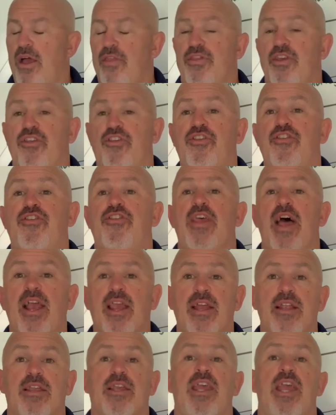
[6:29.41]
The
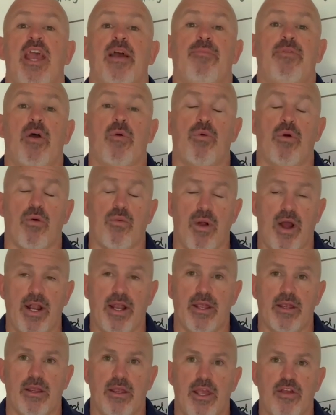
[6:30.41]
second camp that we're
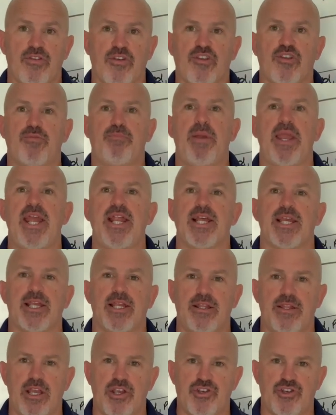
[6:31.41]
running is a speed and
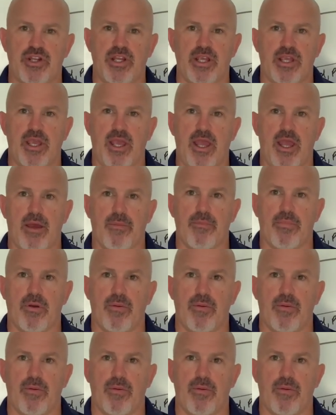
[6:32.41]
conditioning camp.